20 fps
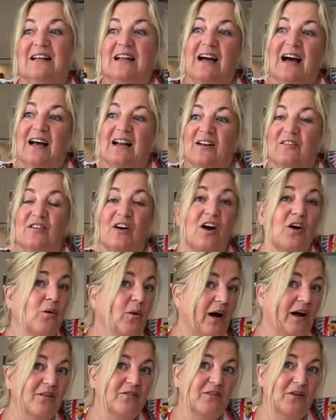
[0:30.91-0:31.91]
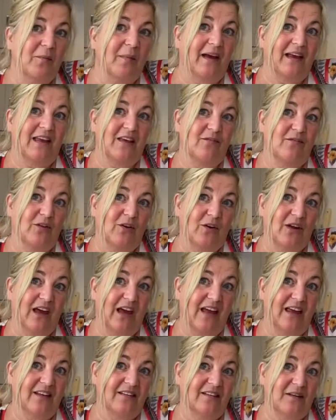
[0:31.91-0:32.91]
And I've done quite a few manky fruit
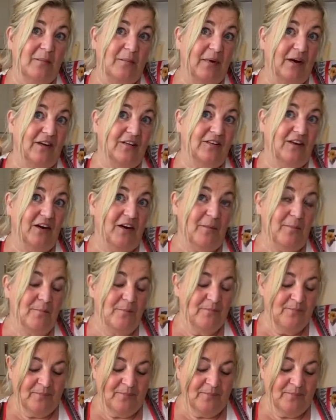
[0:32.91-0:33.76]
cakes in my time.